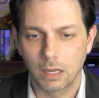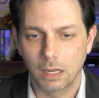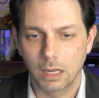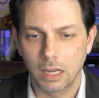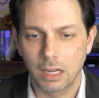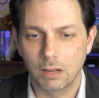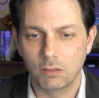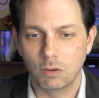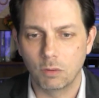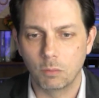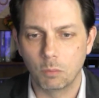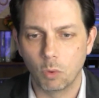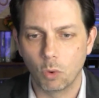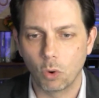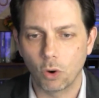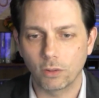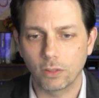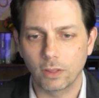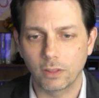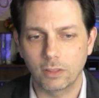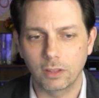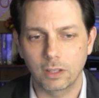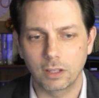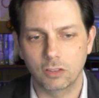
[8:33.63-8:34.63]
even more
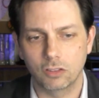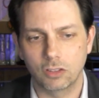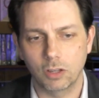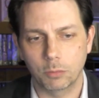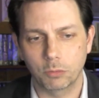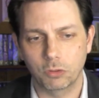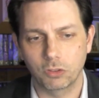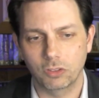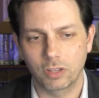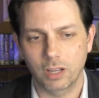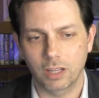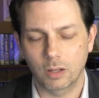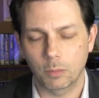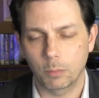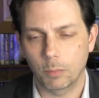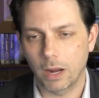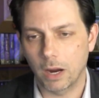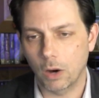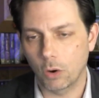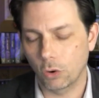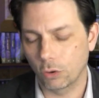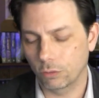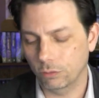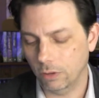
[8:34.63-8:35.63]
that the Egyptians had the
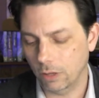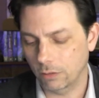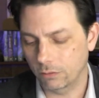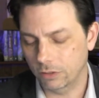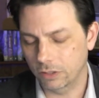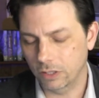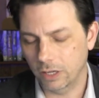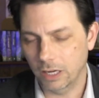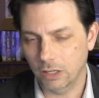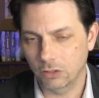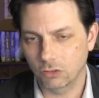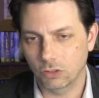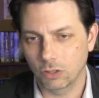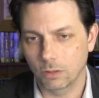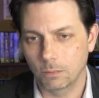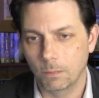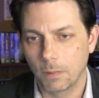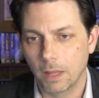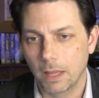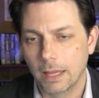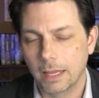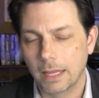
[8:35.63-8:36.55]
power of levitation.